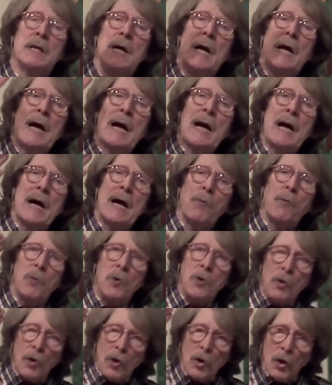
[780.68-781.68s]

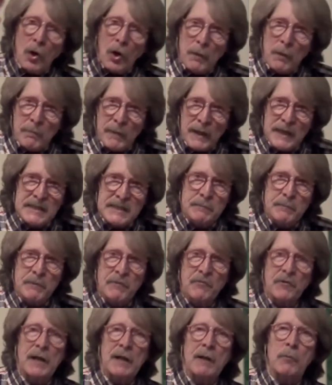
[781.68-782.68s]
and Benjamin
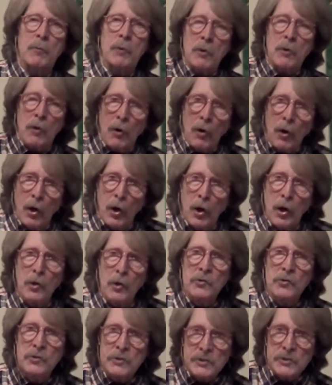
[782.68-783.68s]
Franklin were
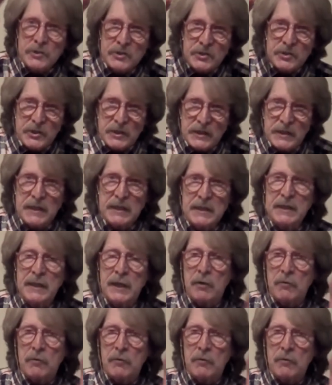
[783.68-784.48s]
all sitting there